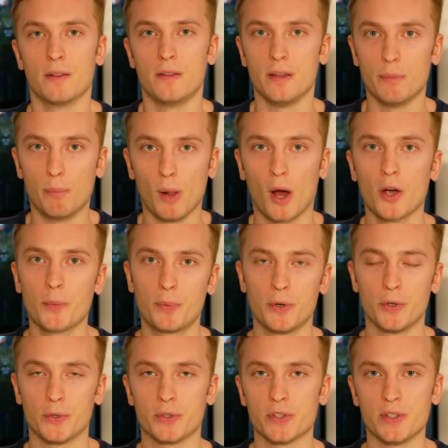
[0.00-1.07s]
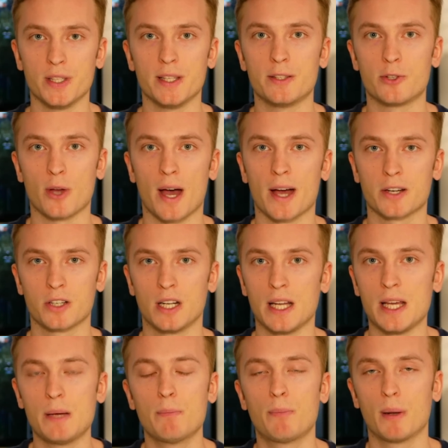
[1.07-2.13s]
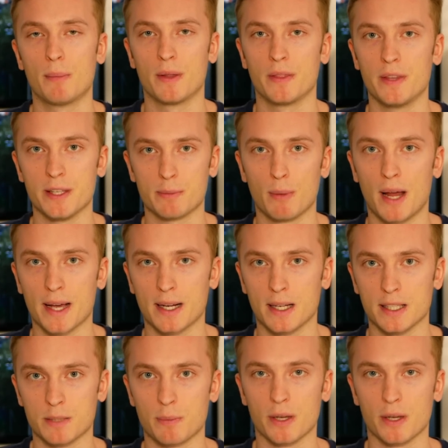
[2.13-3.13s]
the block producers needs to actually implement these blacklists,